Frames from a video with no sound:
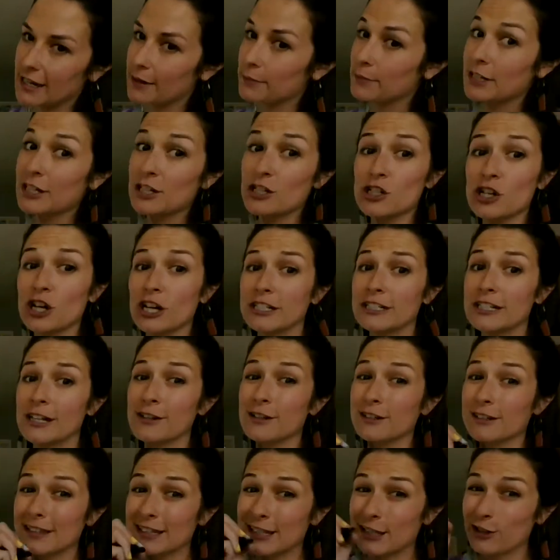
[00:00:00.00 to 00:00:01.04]
I'm going to draw
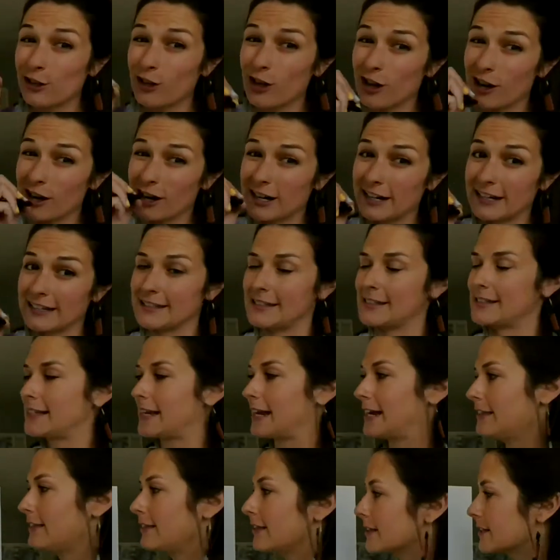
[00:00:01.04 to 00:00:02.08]
another little heart
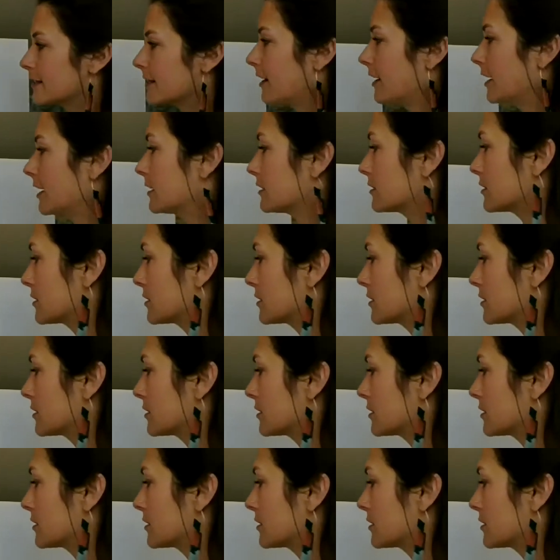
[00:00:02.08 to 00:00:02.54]
inside this heart.